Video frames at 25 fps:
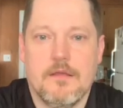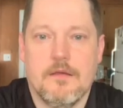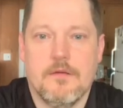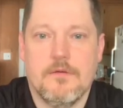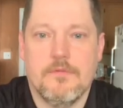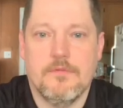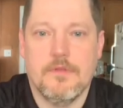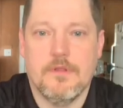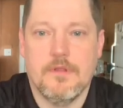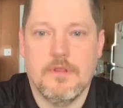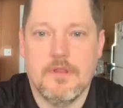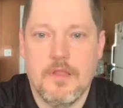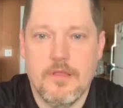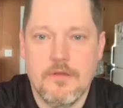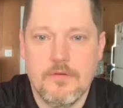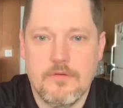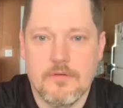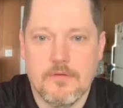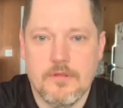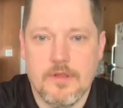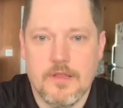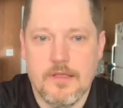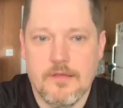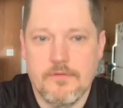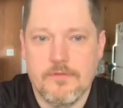on the
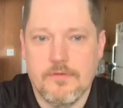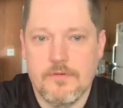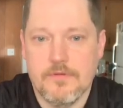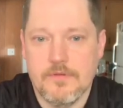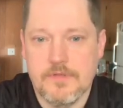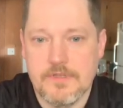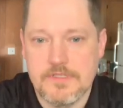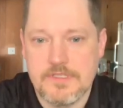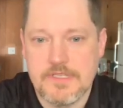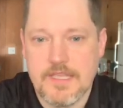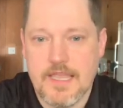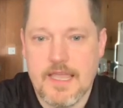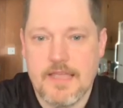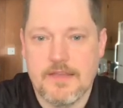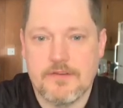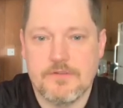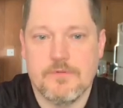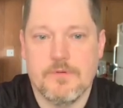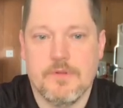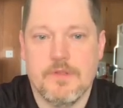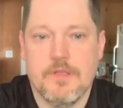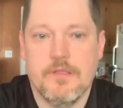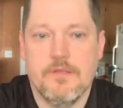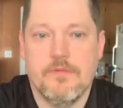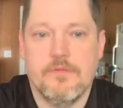local level is tax
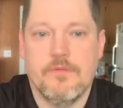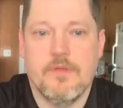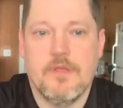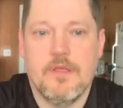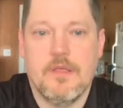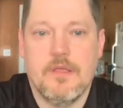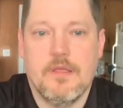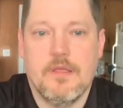relief.